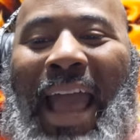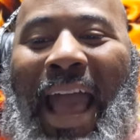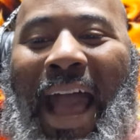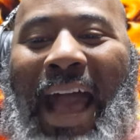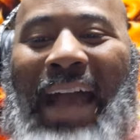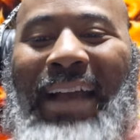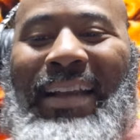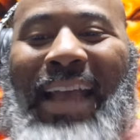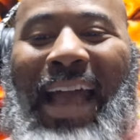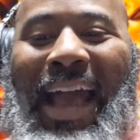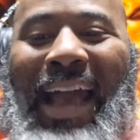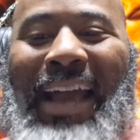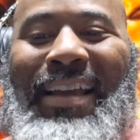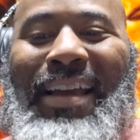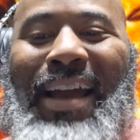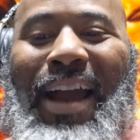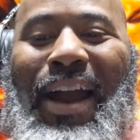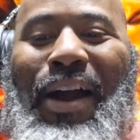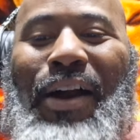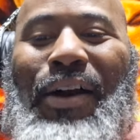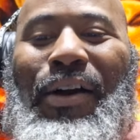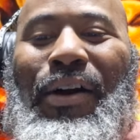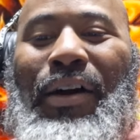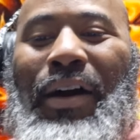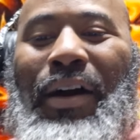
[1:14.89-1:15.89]
I, I
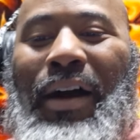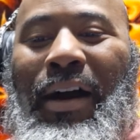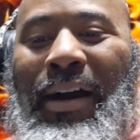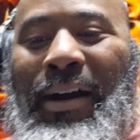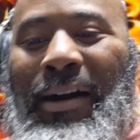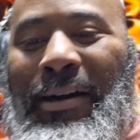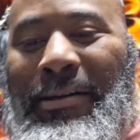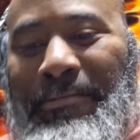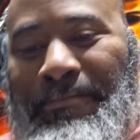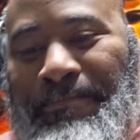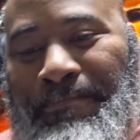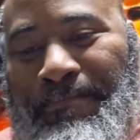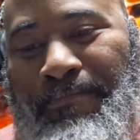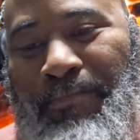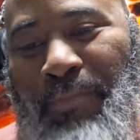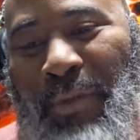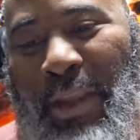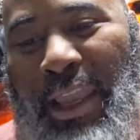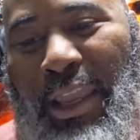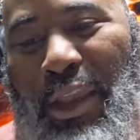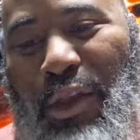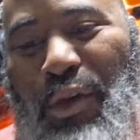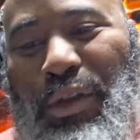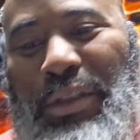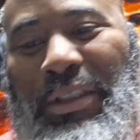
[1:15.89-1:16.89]
call uh
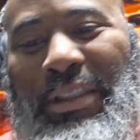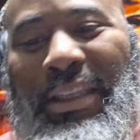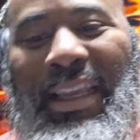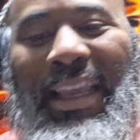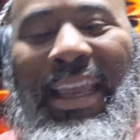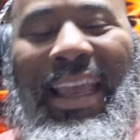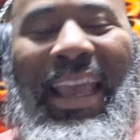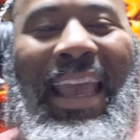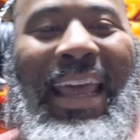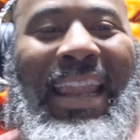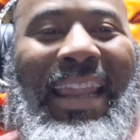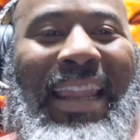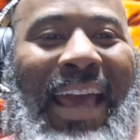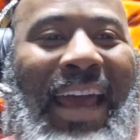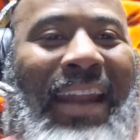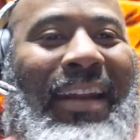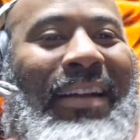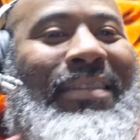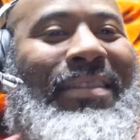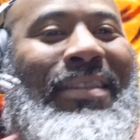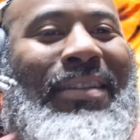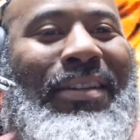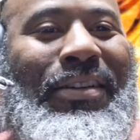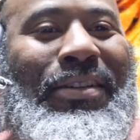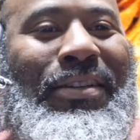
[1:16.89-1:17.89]
Houston
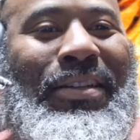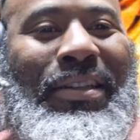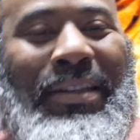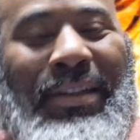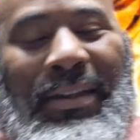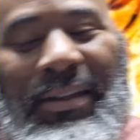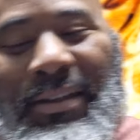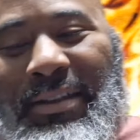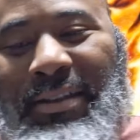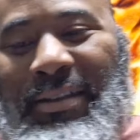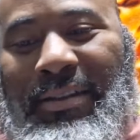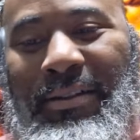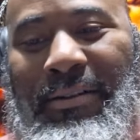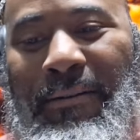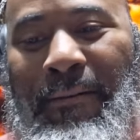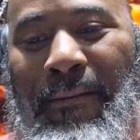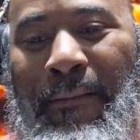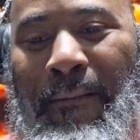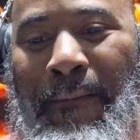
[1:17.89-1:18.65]
Atlanta's little sister.